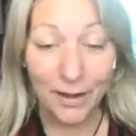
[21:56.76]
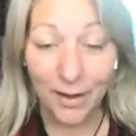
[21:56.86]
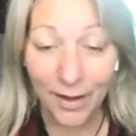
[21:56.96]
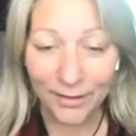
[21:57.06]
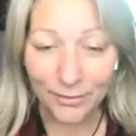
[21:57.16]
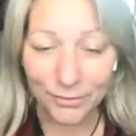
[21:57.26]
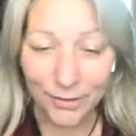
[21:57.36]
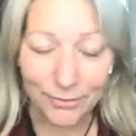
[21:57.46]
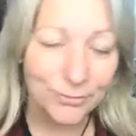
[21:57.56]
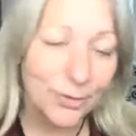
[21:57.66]
our higher
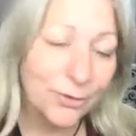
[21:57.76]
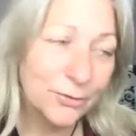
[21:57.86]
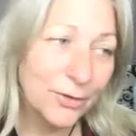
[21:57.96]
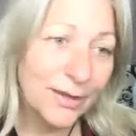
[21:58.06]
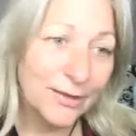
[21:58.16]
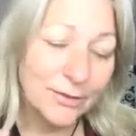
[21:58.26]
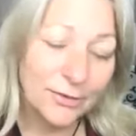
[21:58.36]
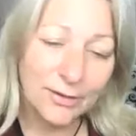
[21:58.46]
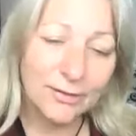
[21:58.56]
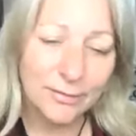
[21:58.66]
self knows. There
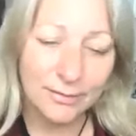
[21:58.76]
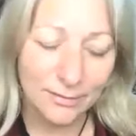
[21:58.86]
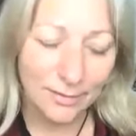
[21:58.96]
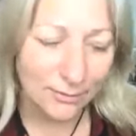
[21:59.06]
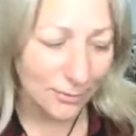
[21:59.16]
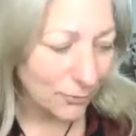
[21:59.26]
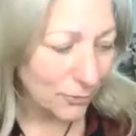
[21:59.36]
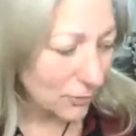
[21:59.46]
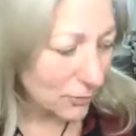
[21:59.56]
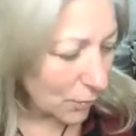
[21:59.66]
is this sense of
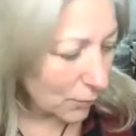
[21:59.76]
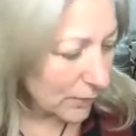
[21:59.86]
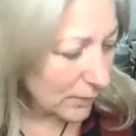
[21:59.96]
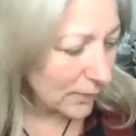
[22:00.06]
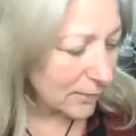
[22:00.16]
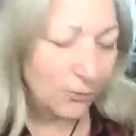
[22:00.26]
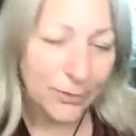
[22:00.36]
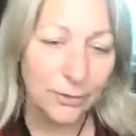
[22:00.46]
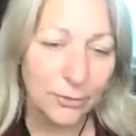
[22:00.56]
just knowing. And if we